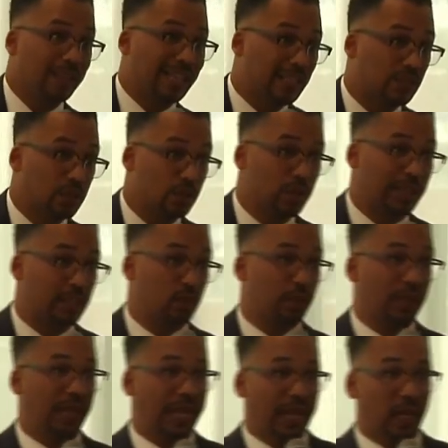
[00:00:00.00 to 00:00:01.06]
That's addressed
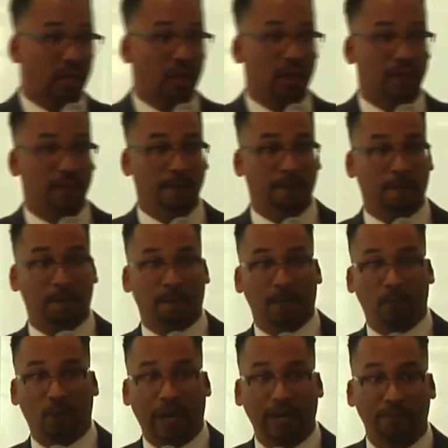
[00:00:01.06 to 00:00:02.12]
with land,
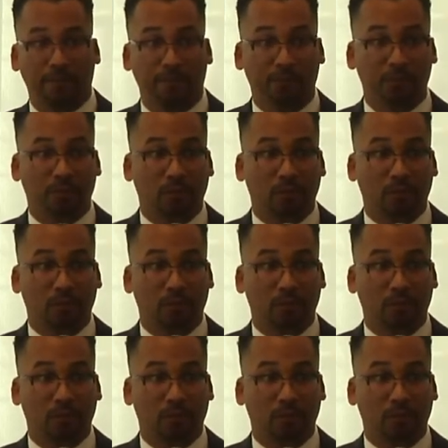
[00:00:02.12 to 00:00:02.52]
right?